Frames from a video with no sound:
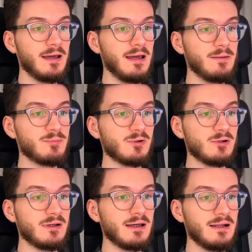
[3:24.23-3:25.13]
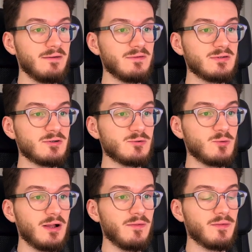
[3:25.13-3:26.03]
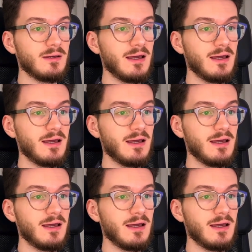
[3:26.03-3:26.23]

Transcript: April 11th to 12th.